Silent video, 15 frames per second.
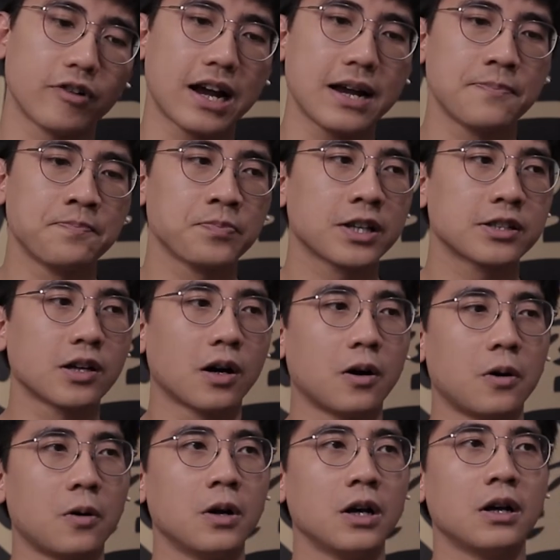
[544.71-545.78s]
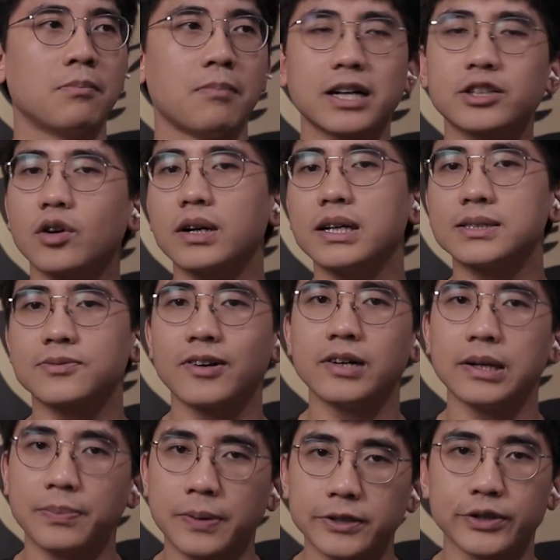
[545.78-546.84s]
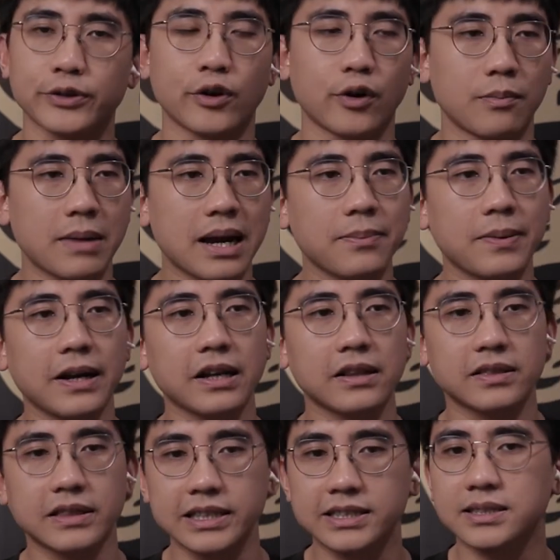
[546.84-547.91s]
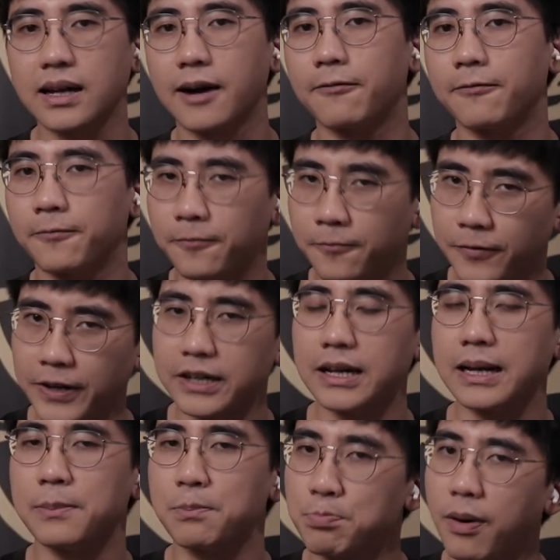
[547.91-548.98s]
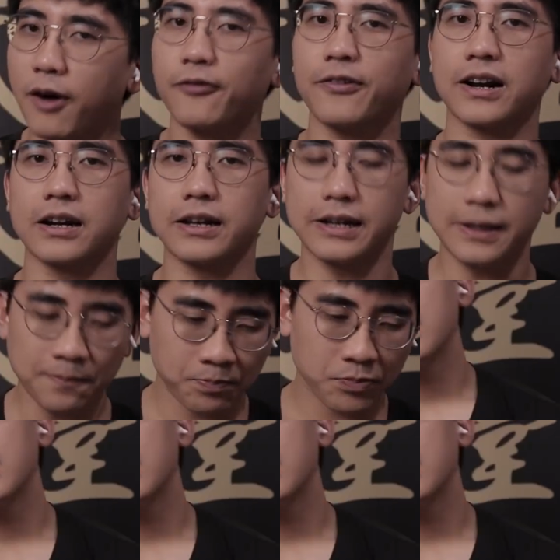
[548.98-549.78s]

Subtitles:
right? So martial art is very personal. Maybe this stuff fit him perfectly,